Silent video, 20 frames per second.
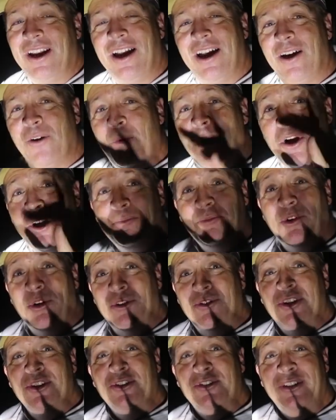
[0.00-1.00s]
Uh, welcome to
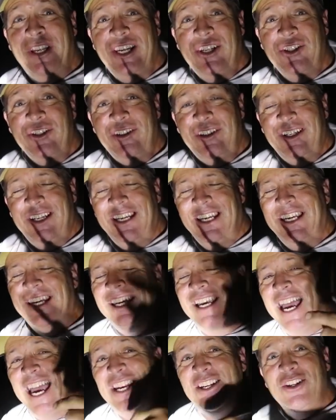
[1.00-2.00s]
our Sizzle Nation.
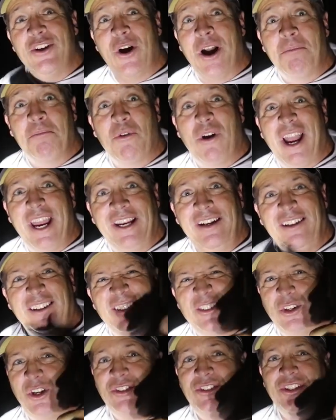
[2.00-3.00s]
As you know, I'm Brian.
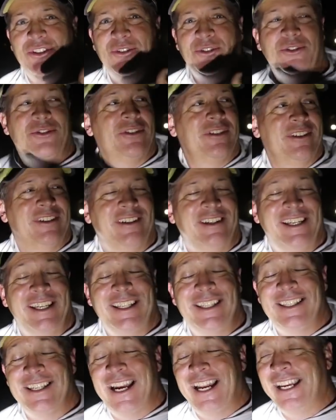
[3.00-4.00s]
Darcizzle's
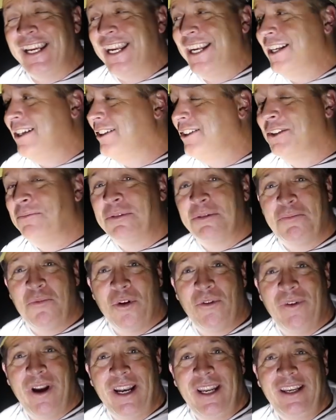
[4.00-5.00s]
inside getting a little bit
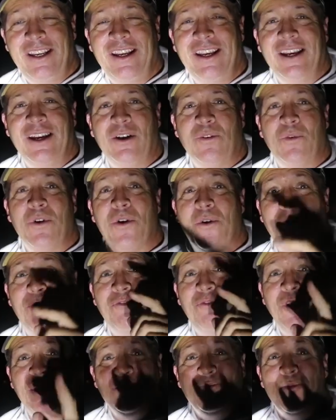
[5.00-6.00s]
more ready. We're going
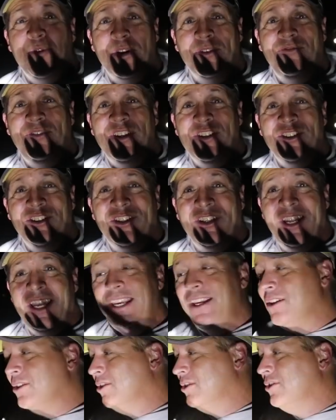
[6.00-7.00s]
freshwater fishing
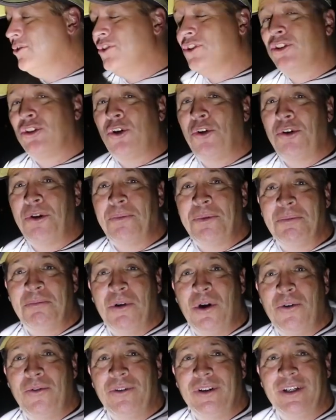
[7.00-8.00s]
today. Just loading up the
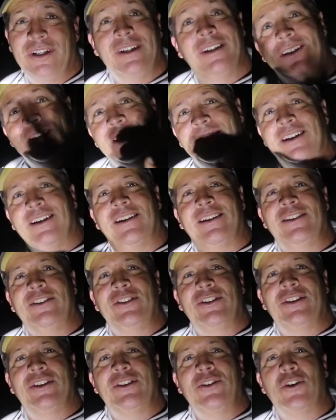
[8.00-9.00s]
boat.
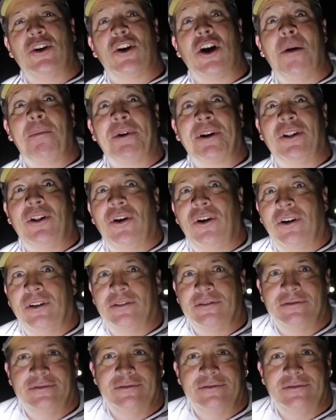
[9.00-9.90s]
You're coming along.